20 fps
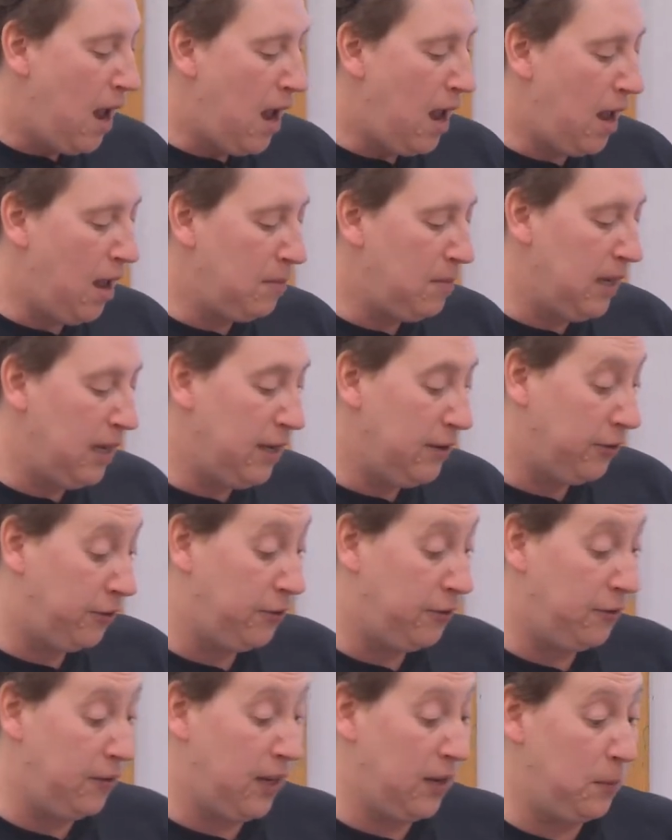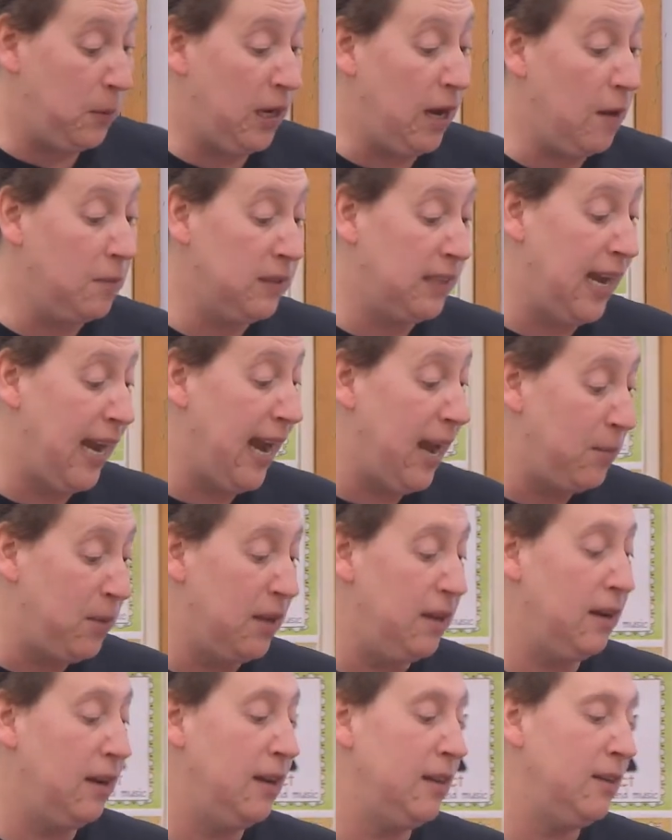um, if it becomes a
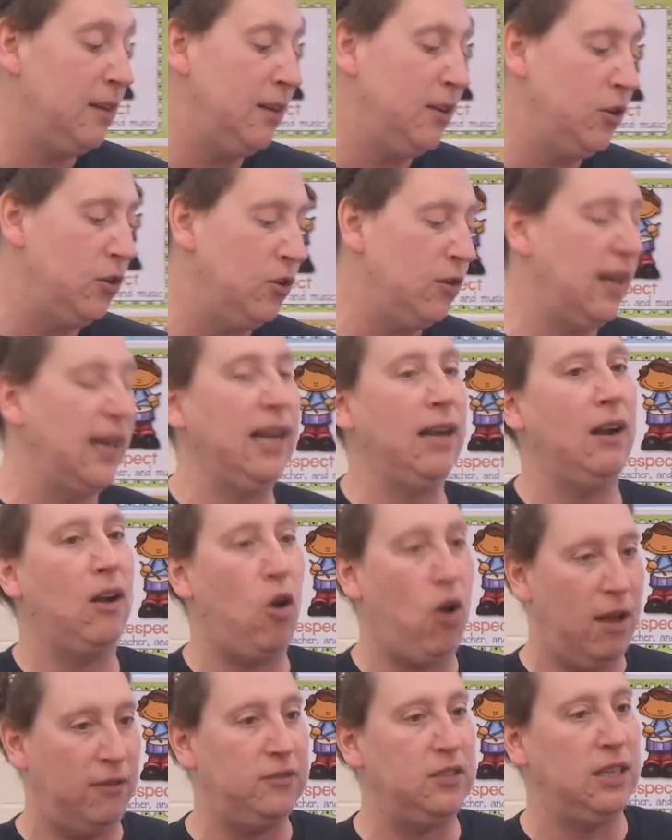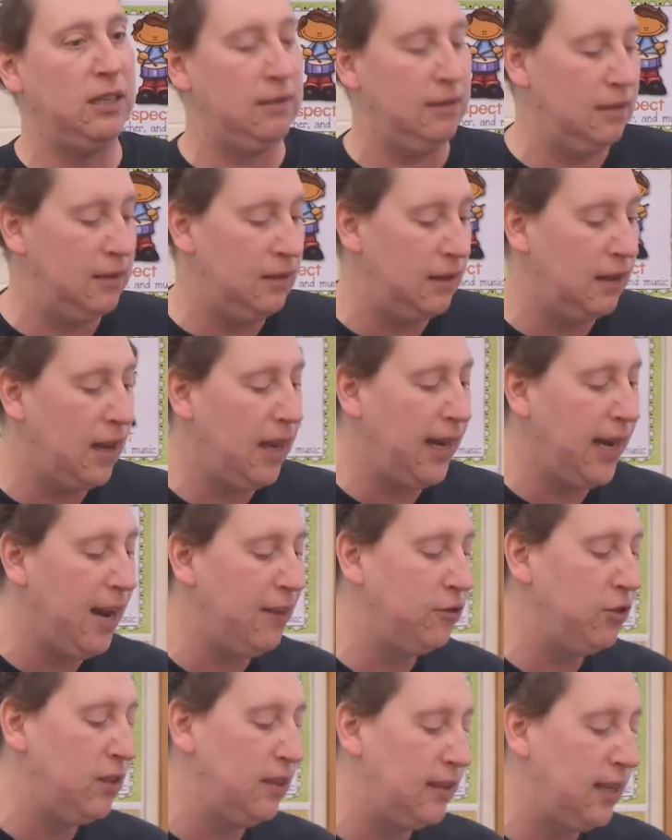habit and you're late often like
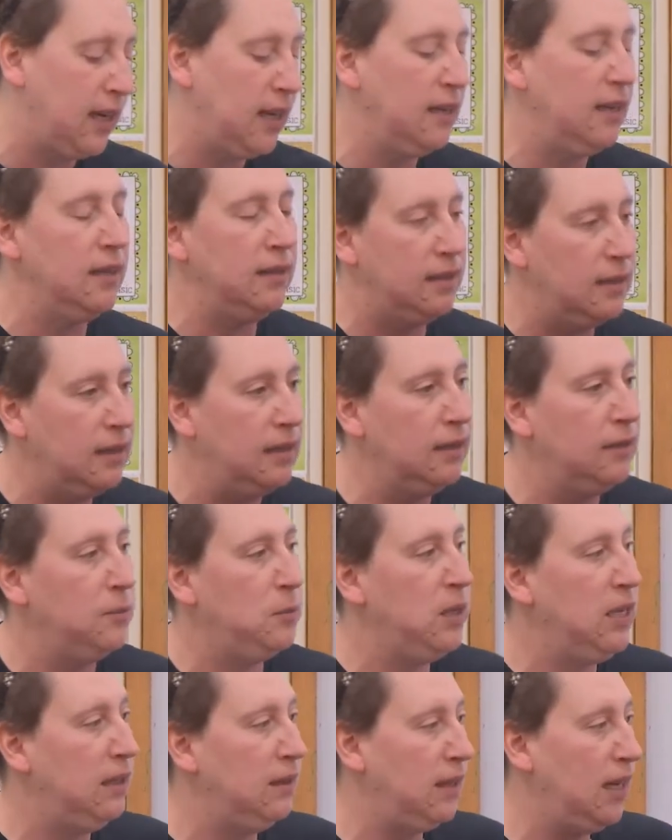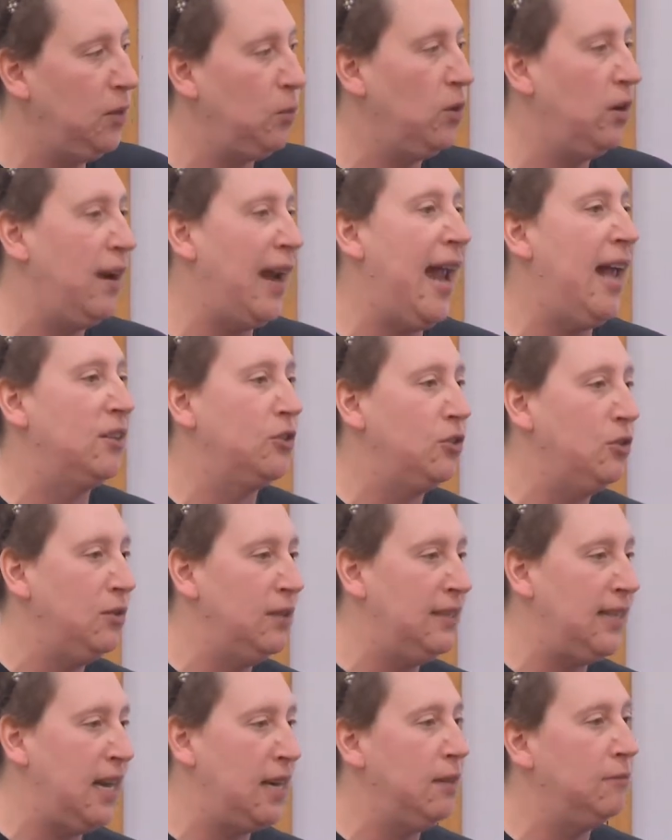after the second incident of being late we're going to ask you to
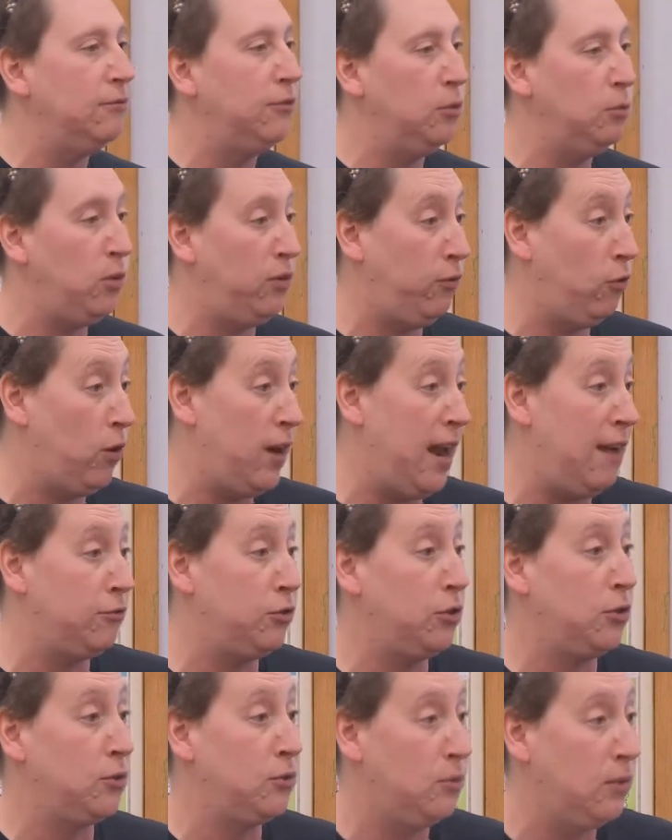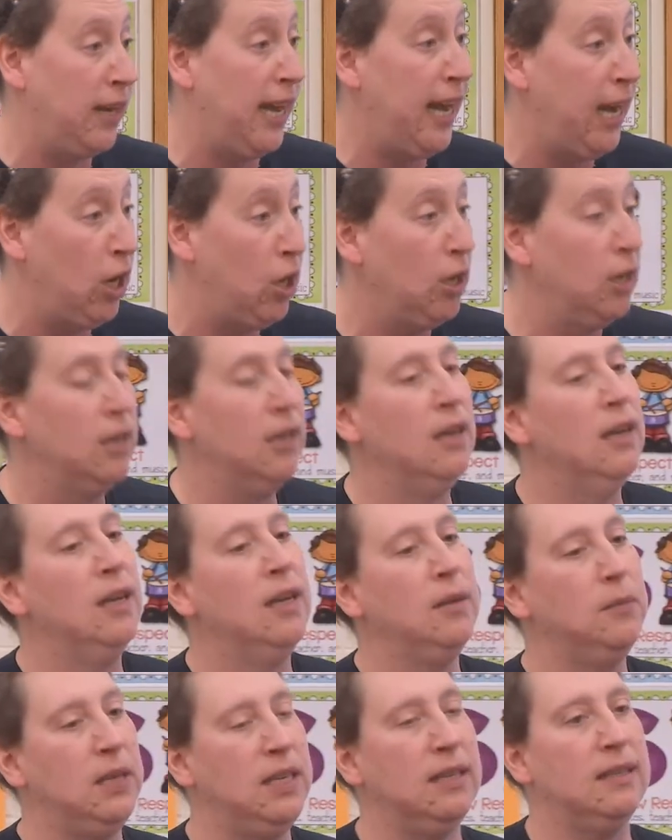sign up for before and after school care
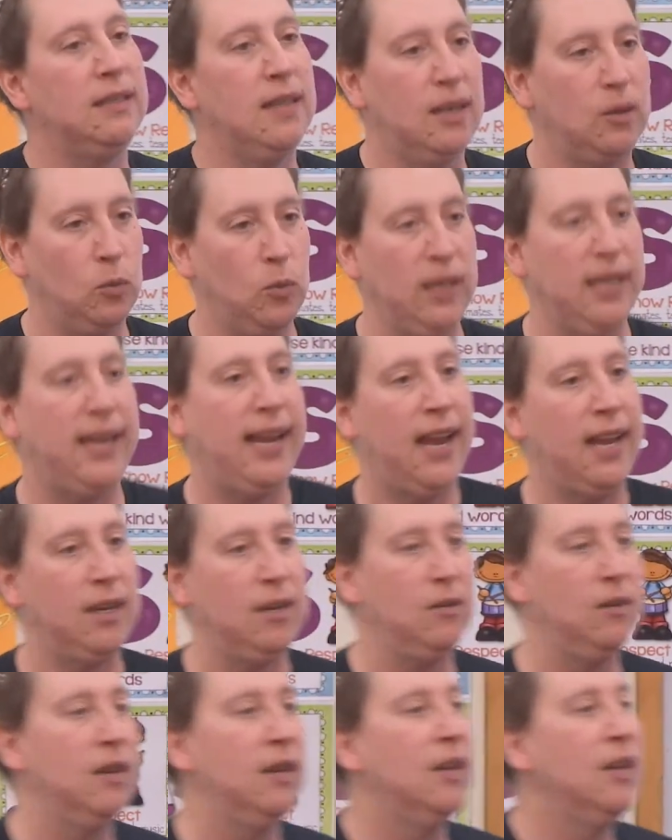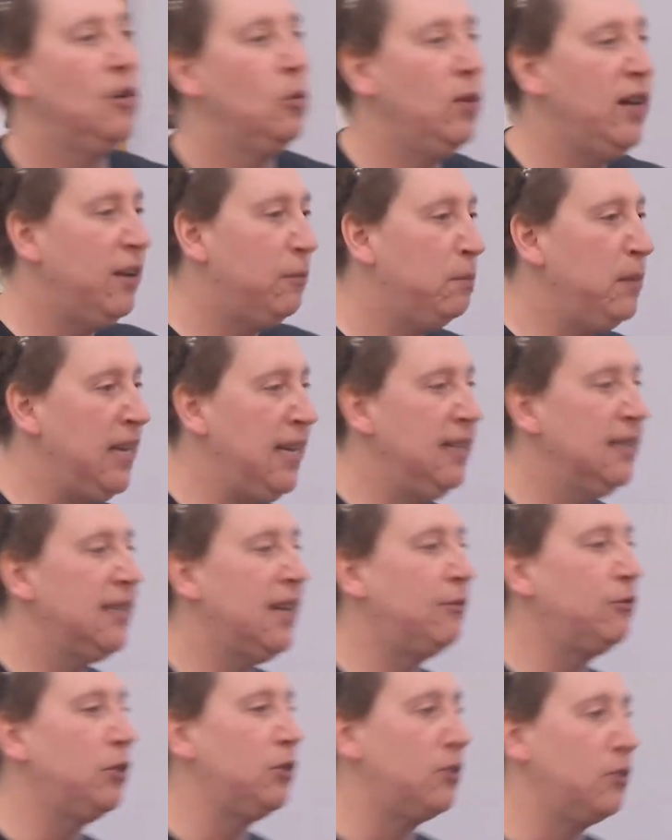because then we can we have meetings
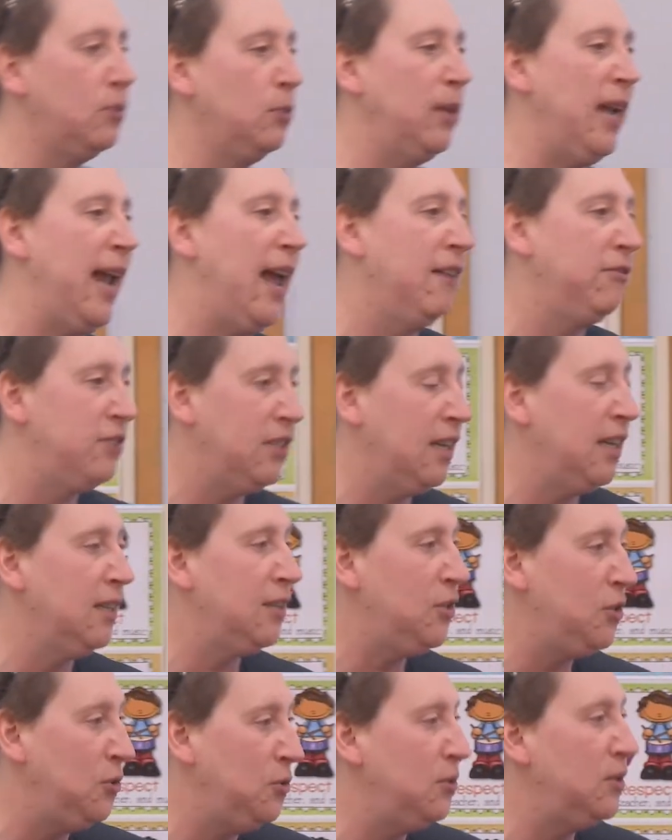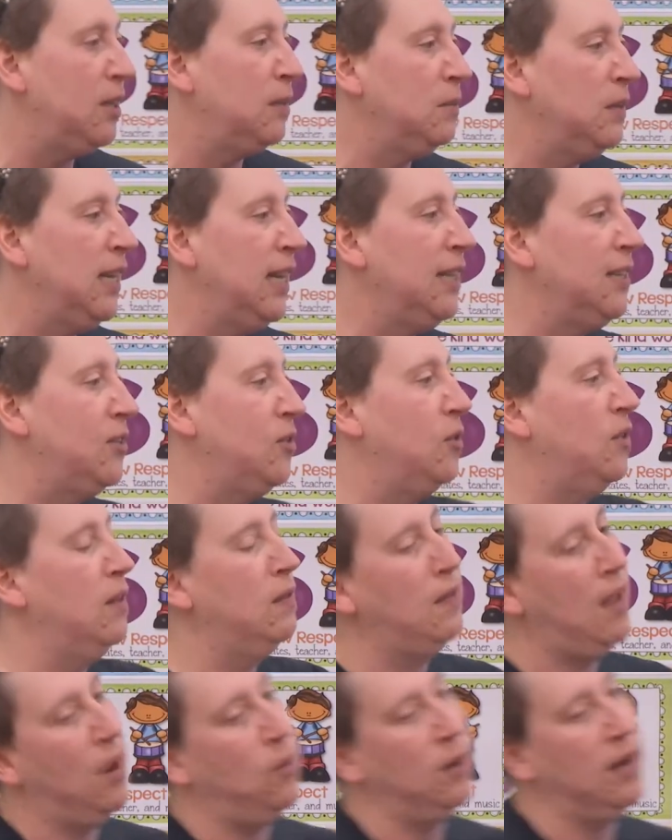after school we have to get to some days so
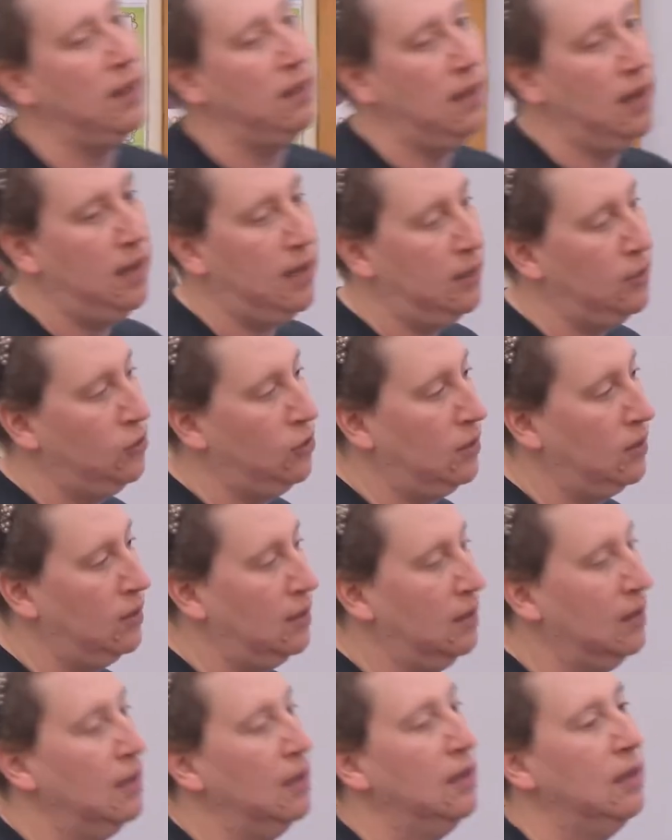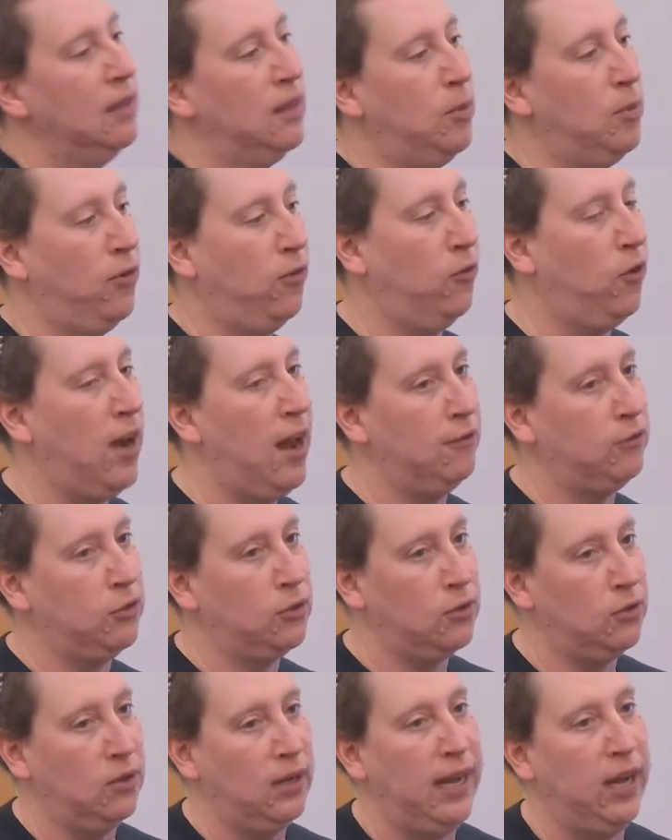then that way they can just the before and after
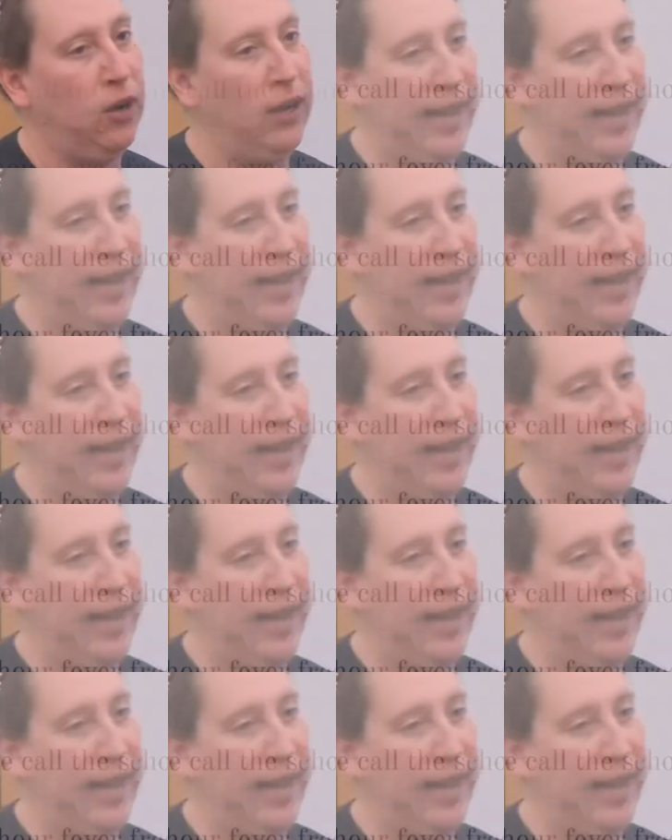school care